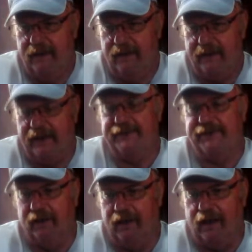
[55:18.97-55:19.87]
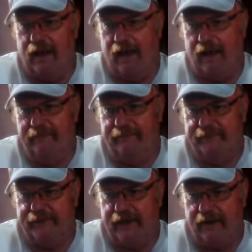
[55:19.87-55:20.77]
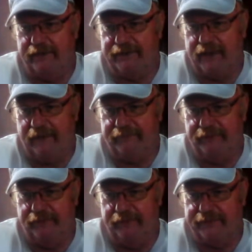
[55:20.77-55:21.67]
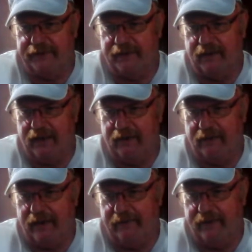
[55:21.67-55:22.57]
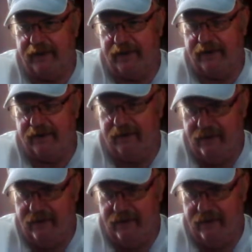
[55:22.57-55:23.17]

that he's still alive. Terrence have to send letter every year.